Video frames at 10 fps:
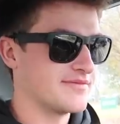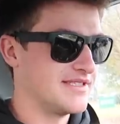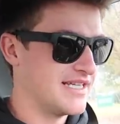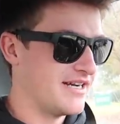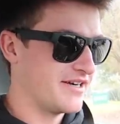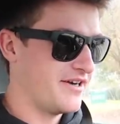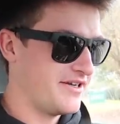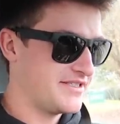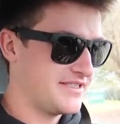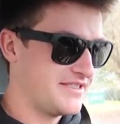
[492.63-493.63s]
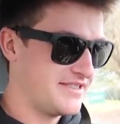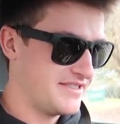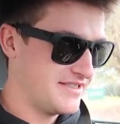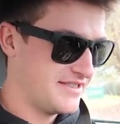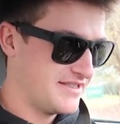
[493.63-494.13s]
is that not crazy?
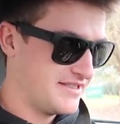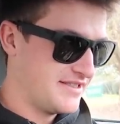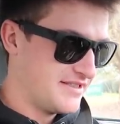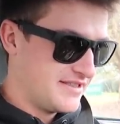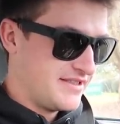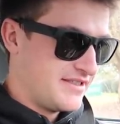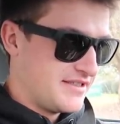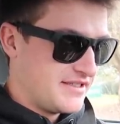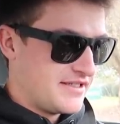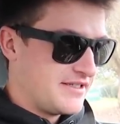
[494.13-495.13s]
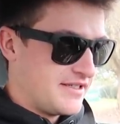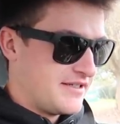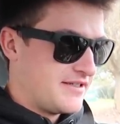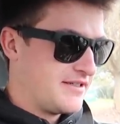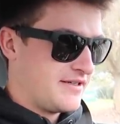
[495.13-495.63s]
And it's still
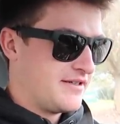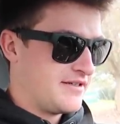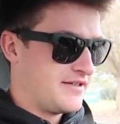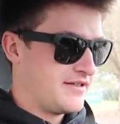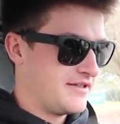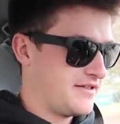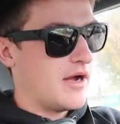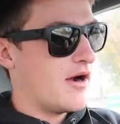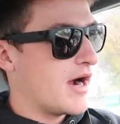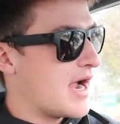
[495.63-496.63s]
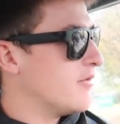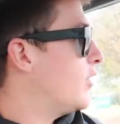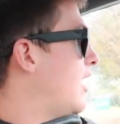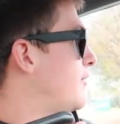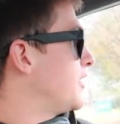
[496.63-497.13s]
running and driving. All right,
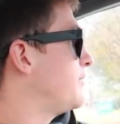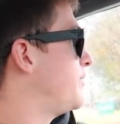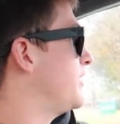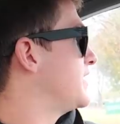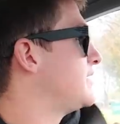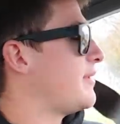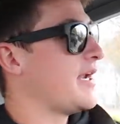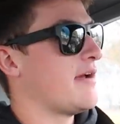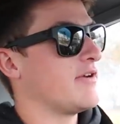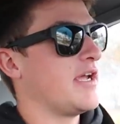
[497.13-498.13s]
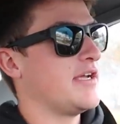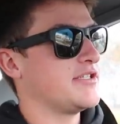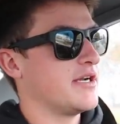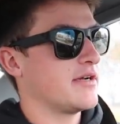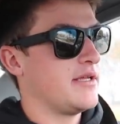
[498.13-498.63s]
well, I'm gonna put this in my
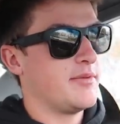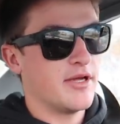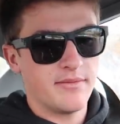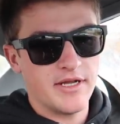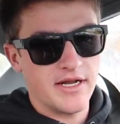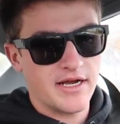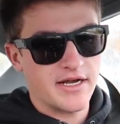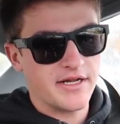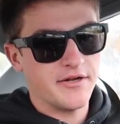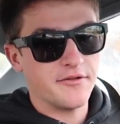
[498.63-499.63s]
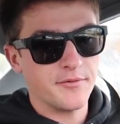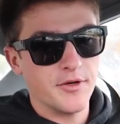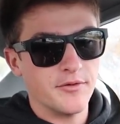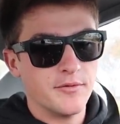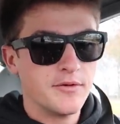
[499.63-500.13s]
navigation. I'll keep you updated. I gotta get on the
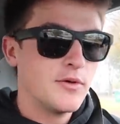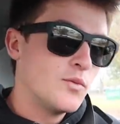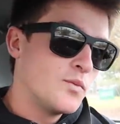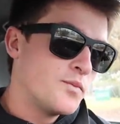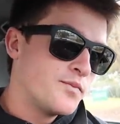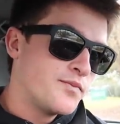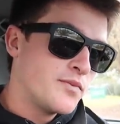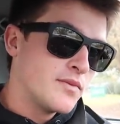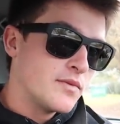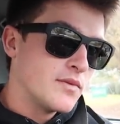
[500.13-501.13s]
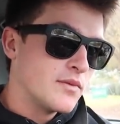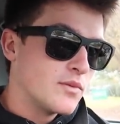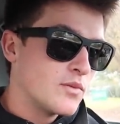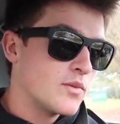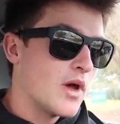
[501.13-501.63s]
road. Let me know when you get
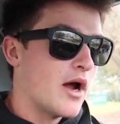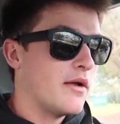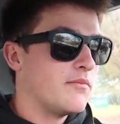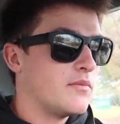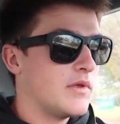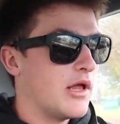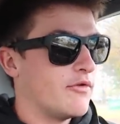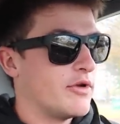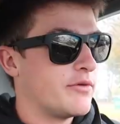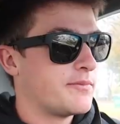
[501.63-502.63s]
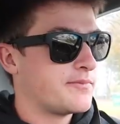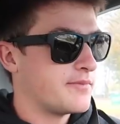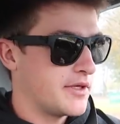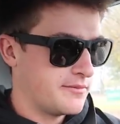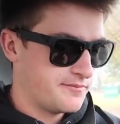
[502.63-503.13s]
home. All right, love you.
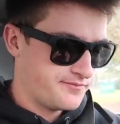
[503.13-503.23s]
Bye.